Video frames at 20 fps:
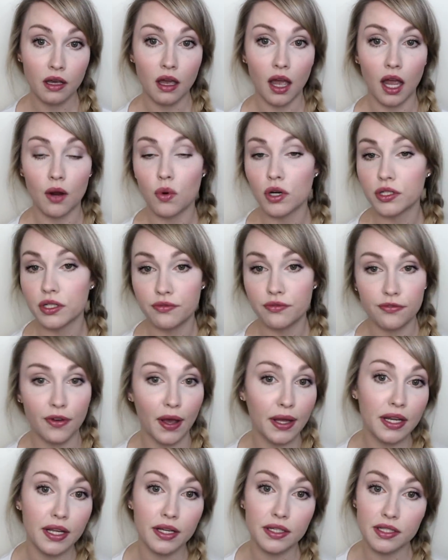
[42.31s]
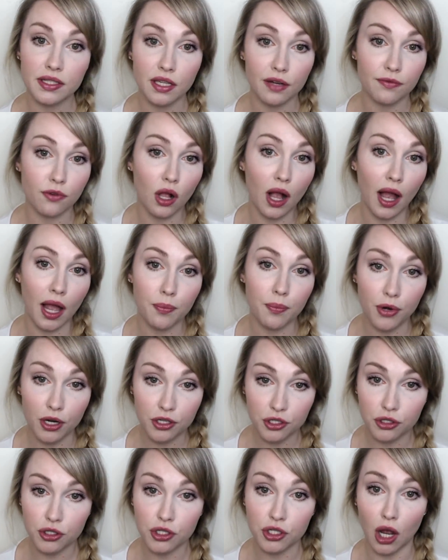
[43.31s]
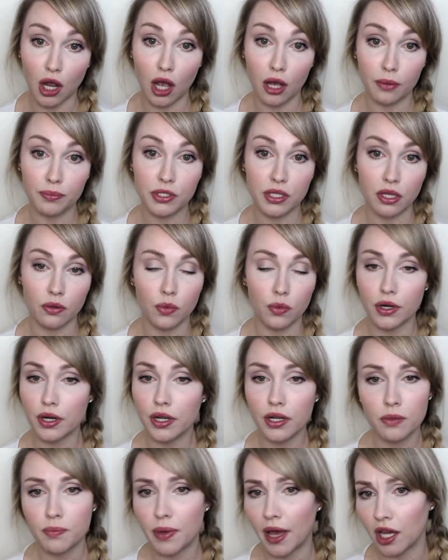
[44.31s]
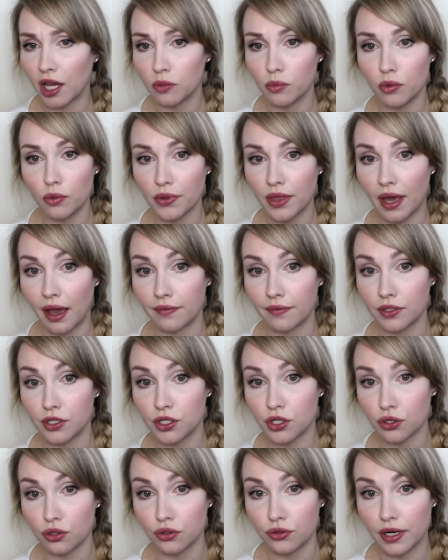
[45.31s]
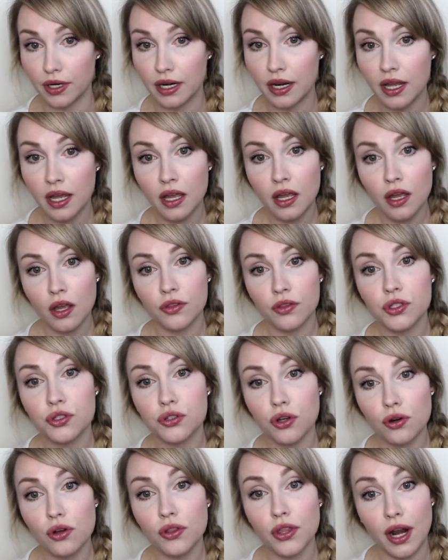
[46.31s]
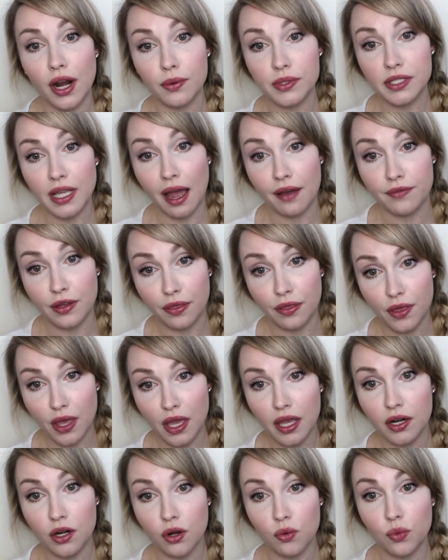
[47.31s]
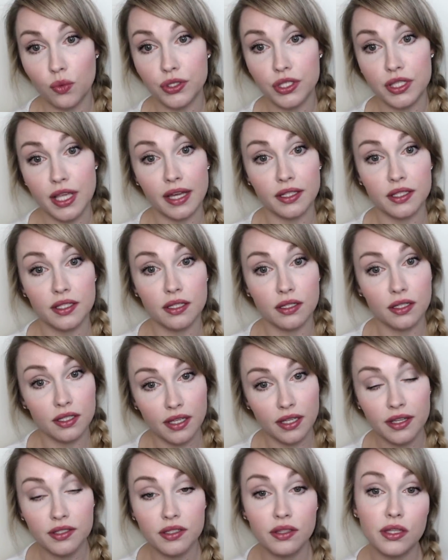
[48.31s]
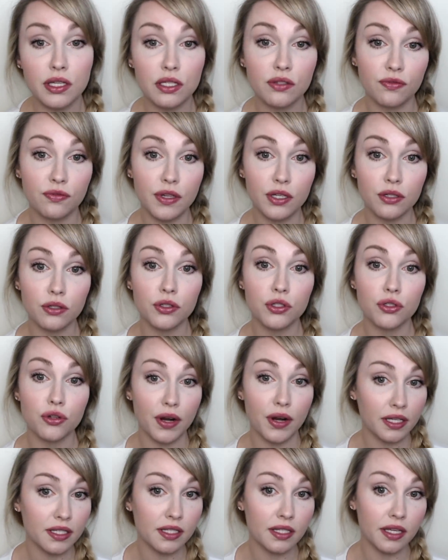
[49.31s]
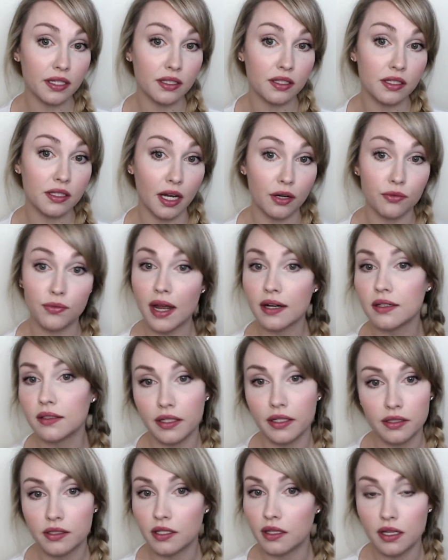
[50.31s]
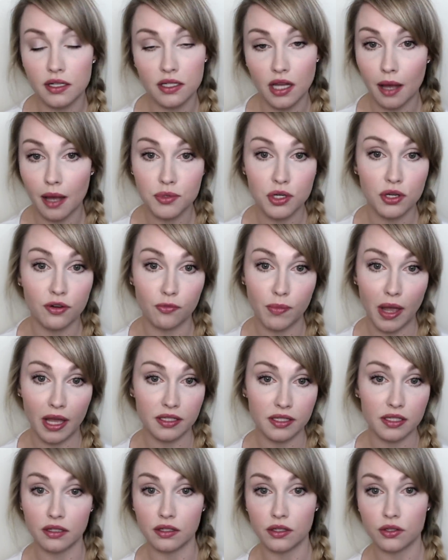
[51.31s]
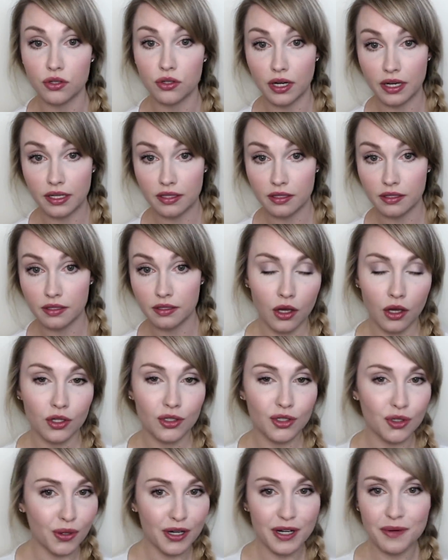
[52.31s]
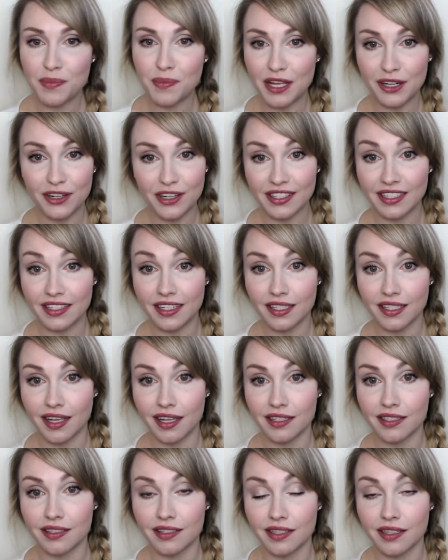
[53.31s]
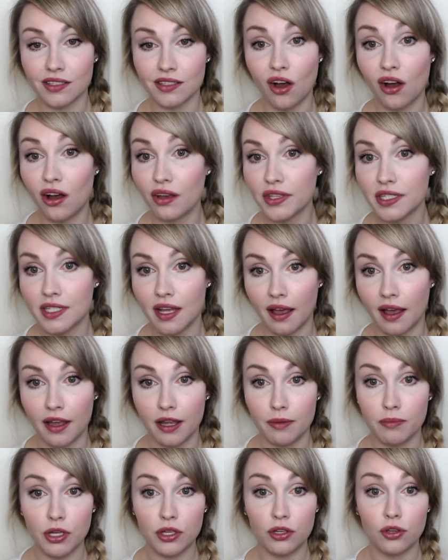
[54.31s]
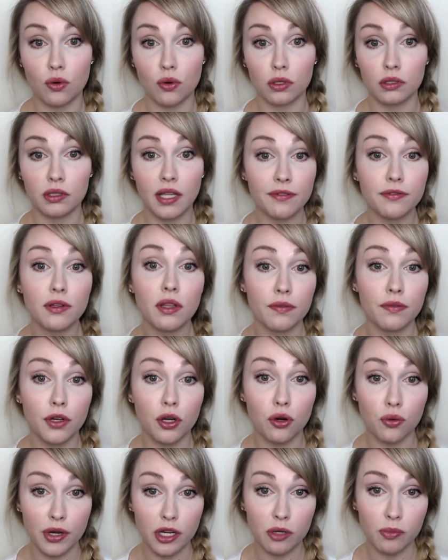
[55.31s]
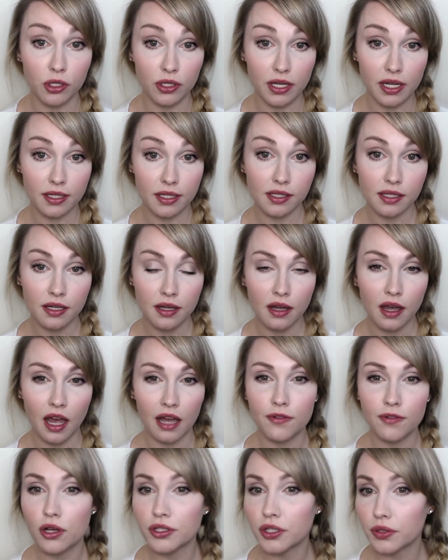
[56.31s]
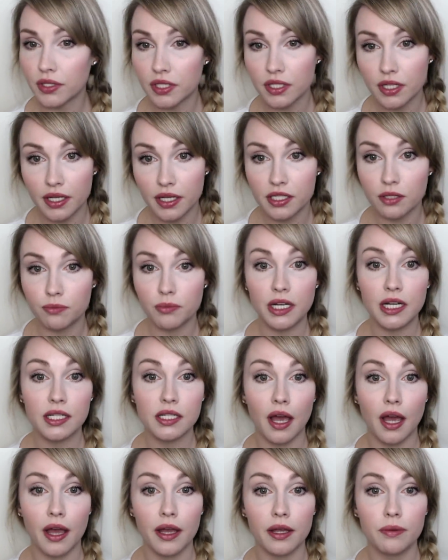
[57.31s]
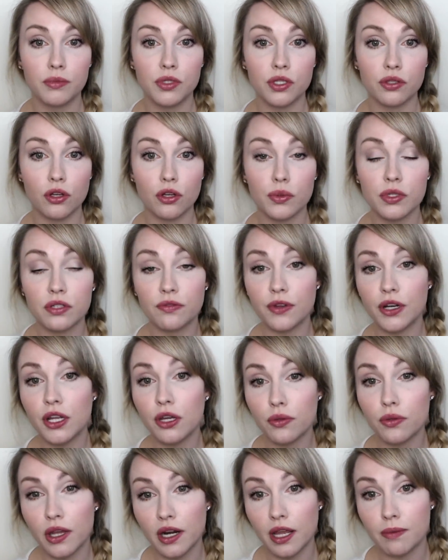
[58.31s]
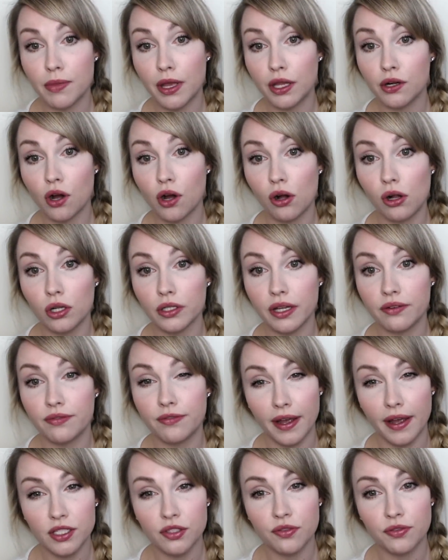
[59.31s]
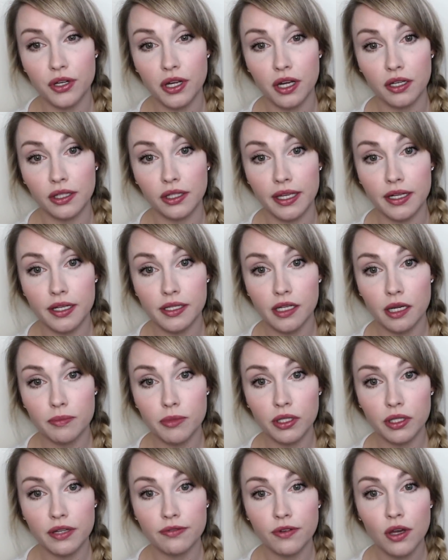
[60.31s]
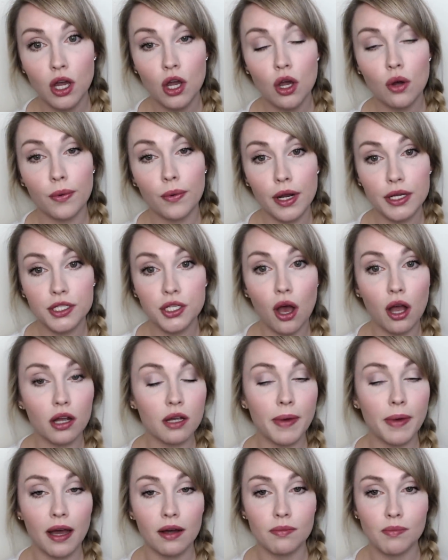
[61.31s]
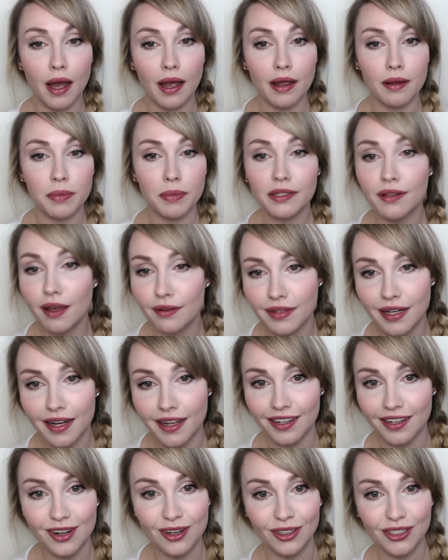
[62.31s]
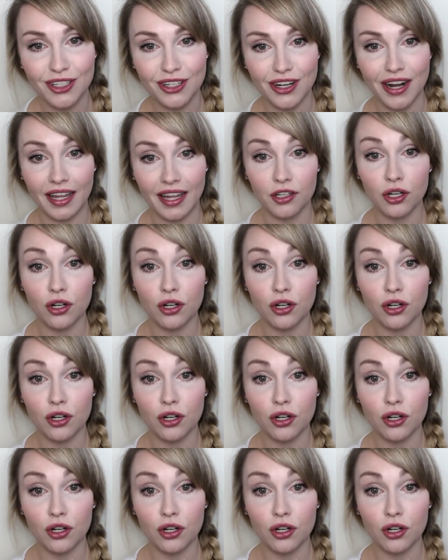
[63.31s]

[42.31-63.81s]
I worked in finance, several high-pressure jobs that were incompatible with having children. The struggle that I was having then was that success in these fields translates directly into the adoption of masculine traits. Jordan Peterson discusses this all the time, your level of agreeableness. I've also discussed it many times. There was a video that I made called Advice for Young Ladies, I believe, where I talk about my beloved Ann Coulter and her